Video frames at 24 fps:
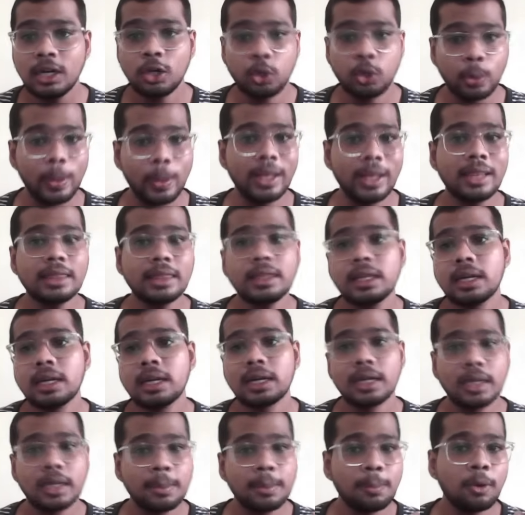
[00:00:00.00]
12th,
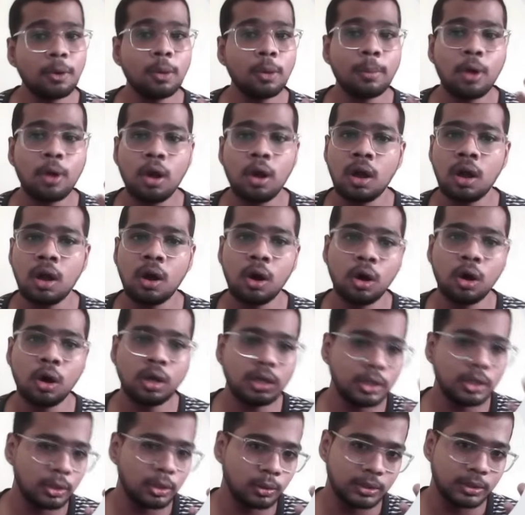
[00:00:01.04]
diploma or
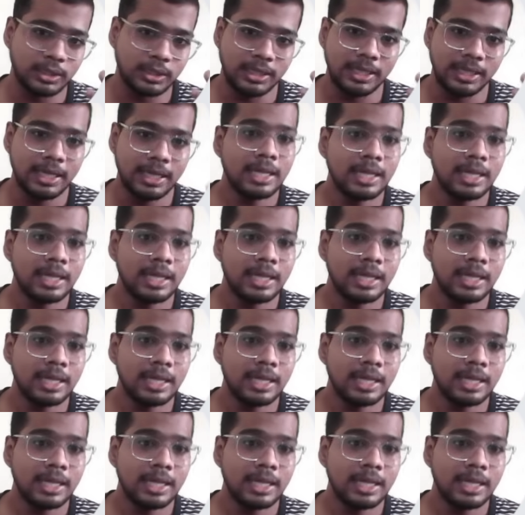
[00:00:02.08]
UG.